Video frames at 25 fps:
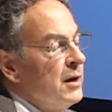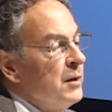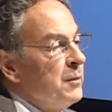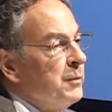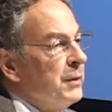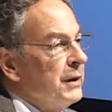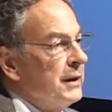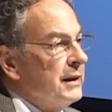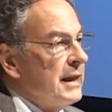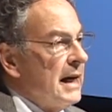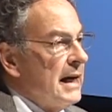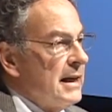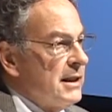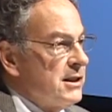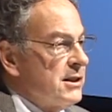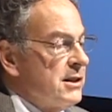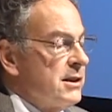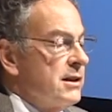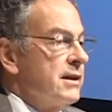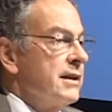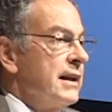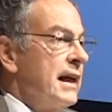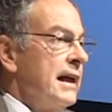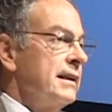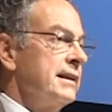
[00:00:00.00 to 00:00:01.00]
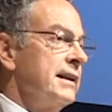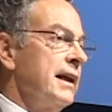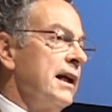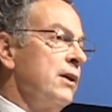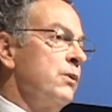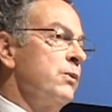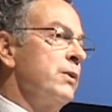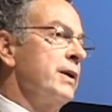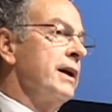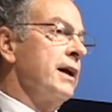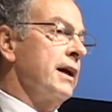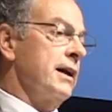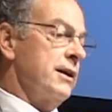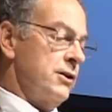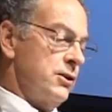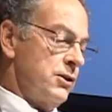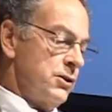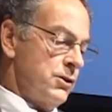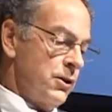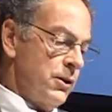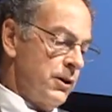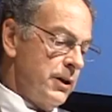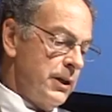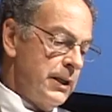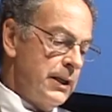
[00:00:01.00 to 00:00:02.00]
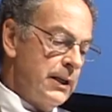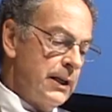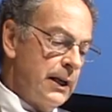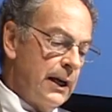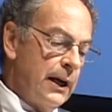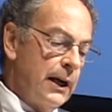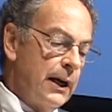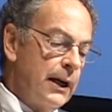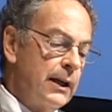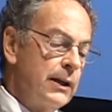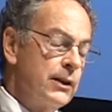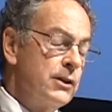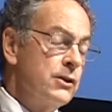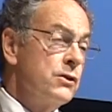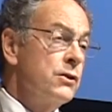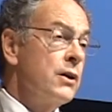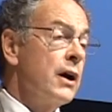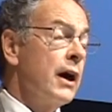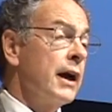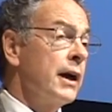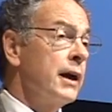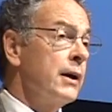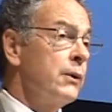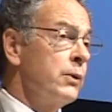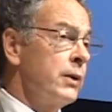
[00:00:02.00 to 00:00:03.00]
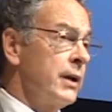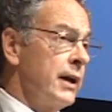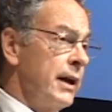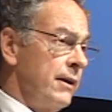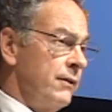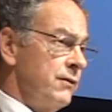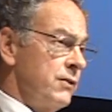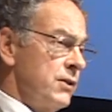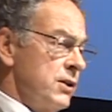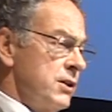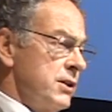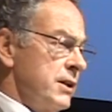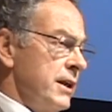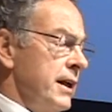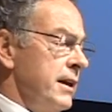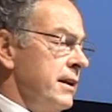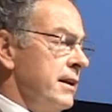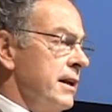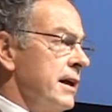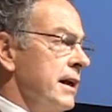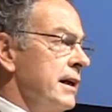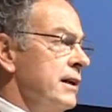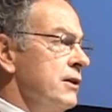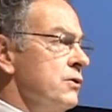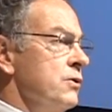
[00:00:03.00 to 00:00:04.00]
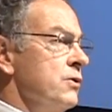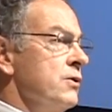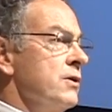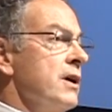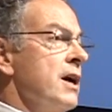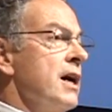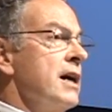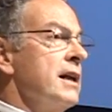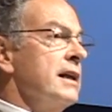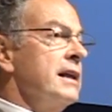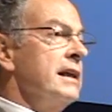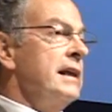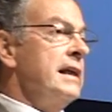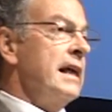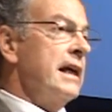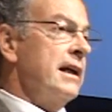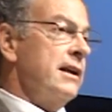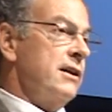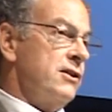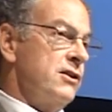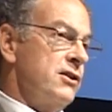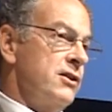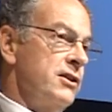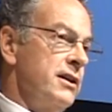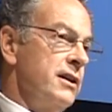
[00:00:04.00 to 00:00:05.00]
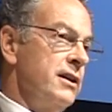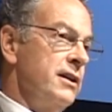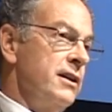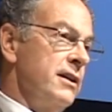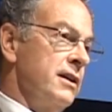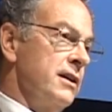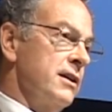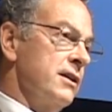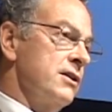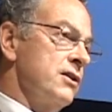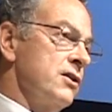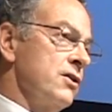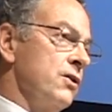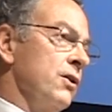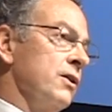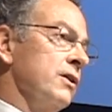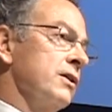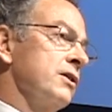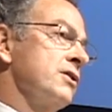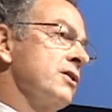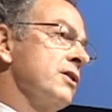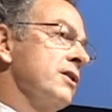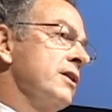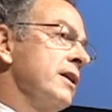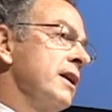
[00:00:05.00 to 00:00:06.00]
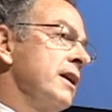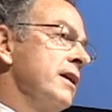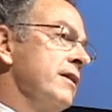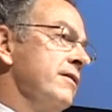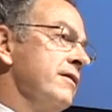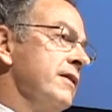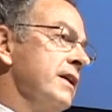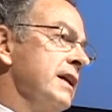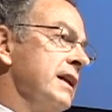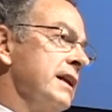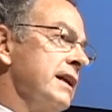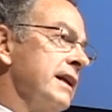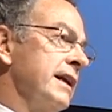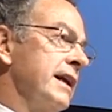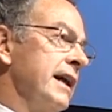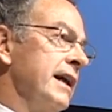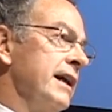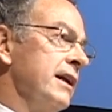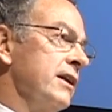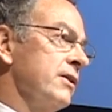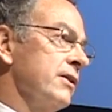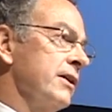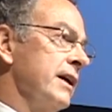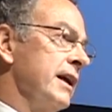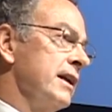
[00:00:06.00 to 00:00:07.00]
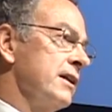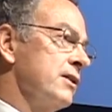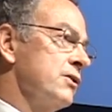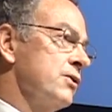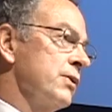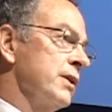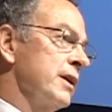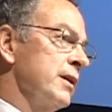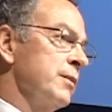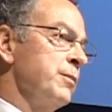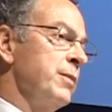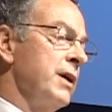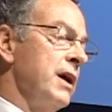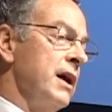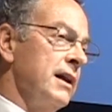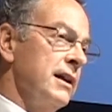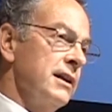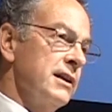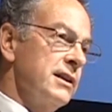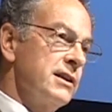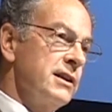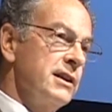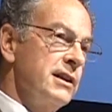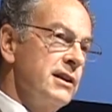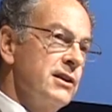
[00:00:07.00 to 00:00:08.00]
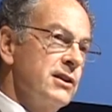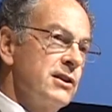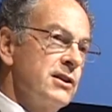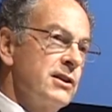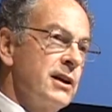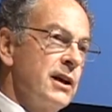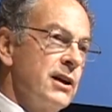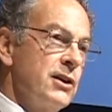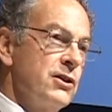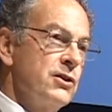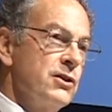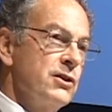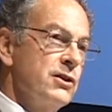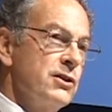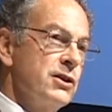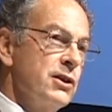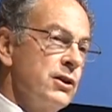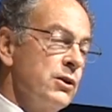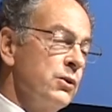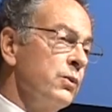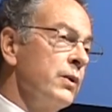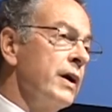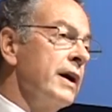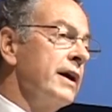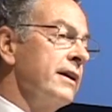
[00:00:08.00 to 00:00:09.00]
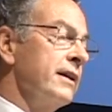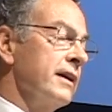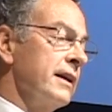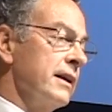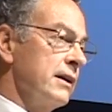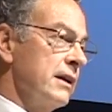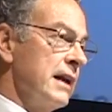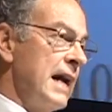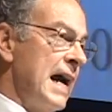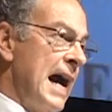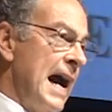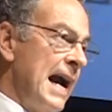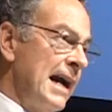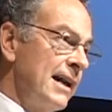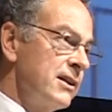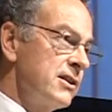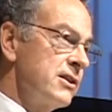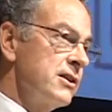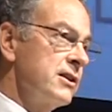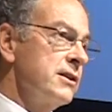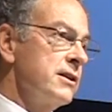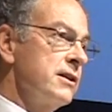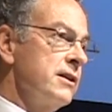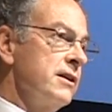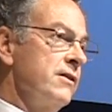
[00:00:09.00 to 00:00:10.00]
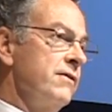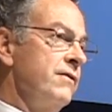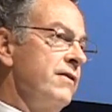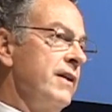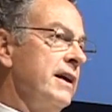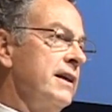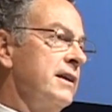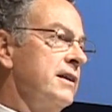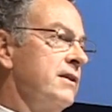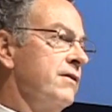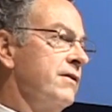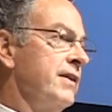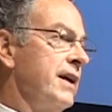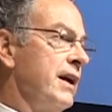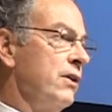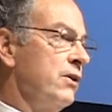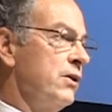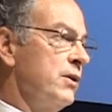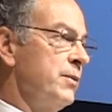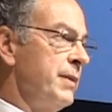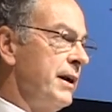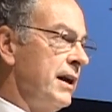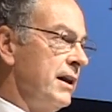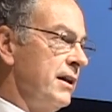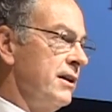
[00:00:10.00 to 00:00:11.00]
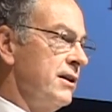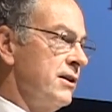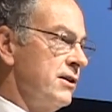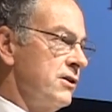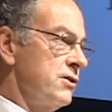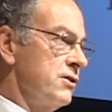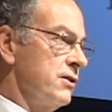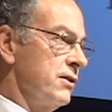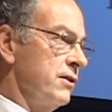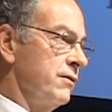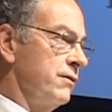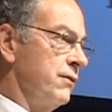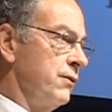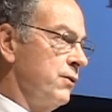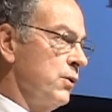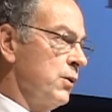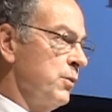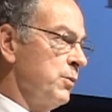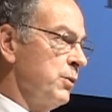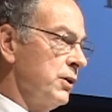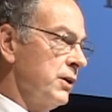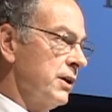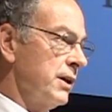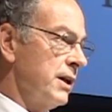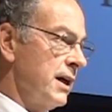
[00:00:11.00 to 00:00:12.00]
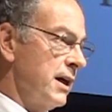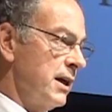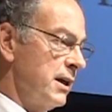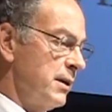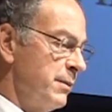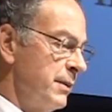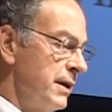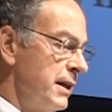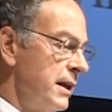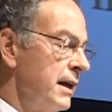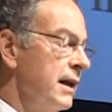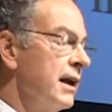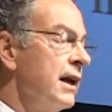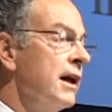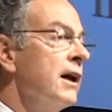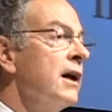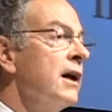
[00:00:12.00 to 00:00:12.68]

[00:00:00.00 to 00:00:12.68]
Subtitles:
But that's how we got started. I would have to say that I do not yet see this alternative indicator entering policy discussions in a way that acts as an effective counterbalance to the formal economy.